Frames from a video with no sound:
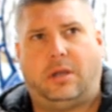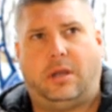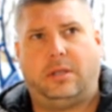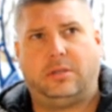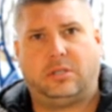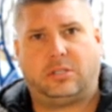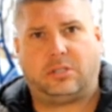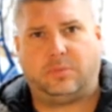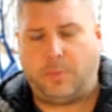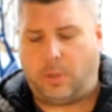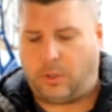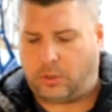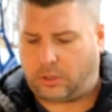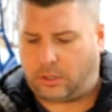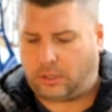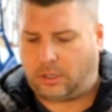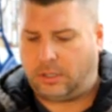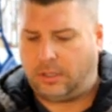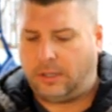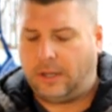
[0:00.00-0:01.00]
on the
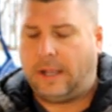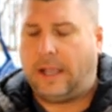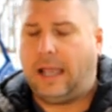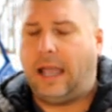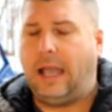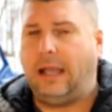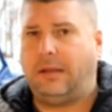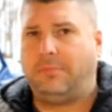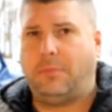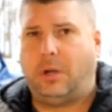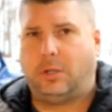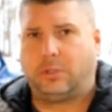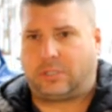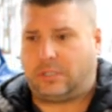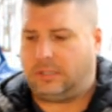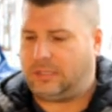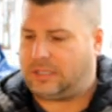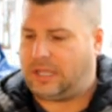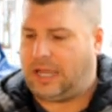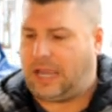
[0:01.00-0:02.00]
smoker, and most
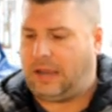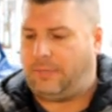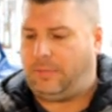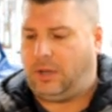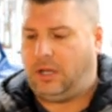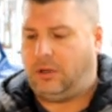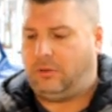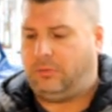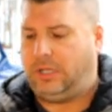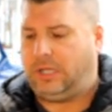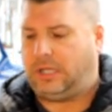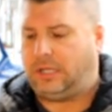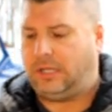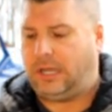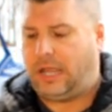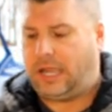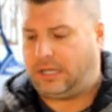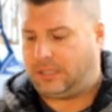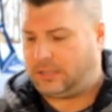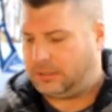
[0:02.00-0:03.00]
of the time it
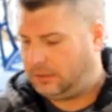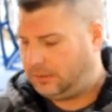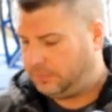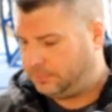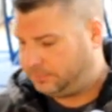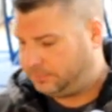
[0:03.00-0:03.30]
reconnects.